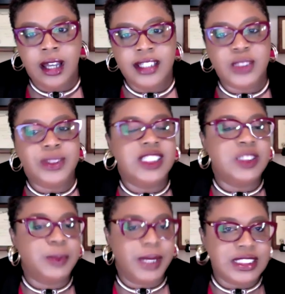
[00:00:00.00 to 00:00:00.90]
This was
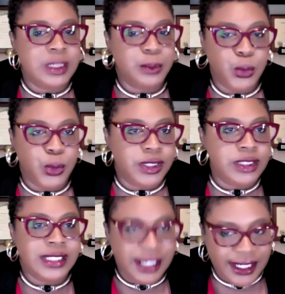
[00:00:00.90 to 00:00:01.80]
especially
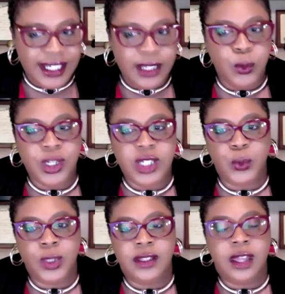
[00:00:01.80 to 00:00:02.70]
important, again,
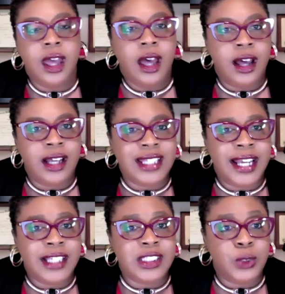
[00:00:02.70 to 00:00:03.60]
working with
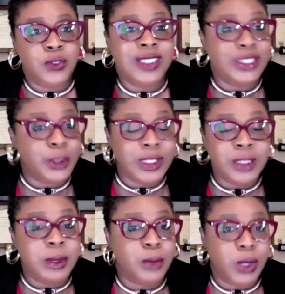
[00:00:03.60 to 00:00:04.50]
clients who've
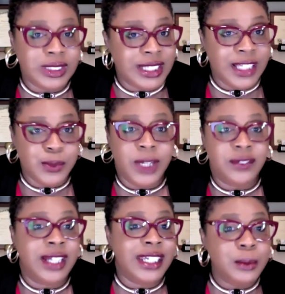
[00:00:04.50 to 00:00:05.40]
historically been marginalized. We
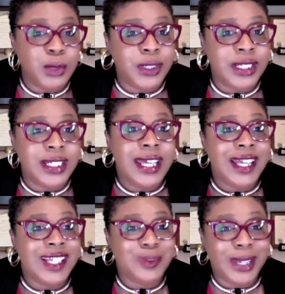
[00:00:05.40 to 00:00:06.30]
have a lot of immigrant,
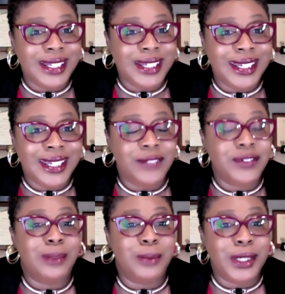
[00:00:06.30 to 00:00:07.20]
Hispanic, and
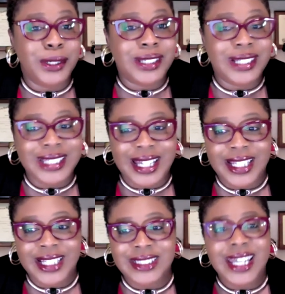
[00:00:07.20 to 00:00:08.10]
African American
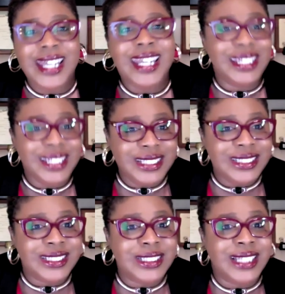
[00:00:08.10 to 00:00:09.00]
clients, in
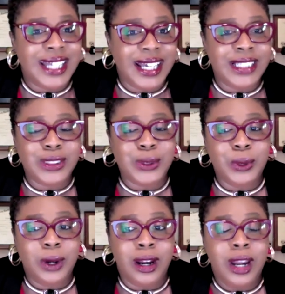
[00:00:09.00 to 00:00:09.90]
addition to clients
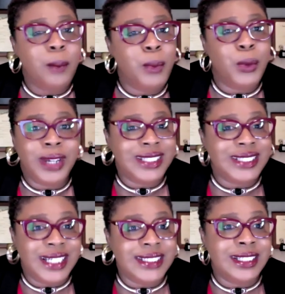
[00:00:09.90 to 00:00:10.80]
who are poor
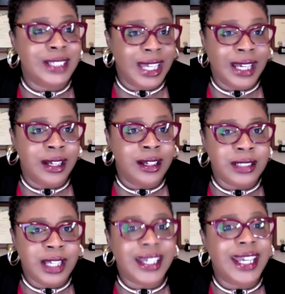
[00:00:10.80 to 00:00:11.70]
SES in the
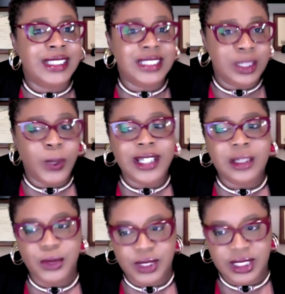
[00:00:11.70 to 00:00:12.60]
Caucasian and white
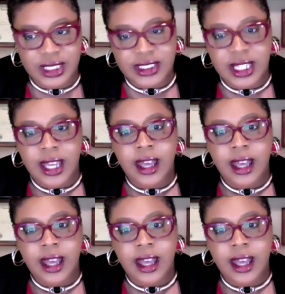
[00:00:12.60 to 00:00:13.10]
communities.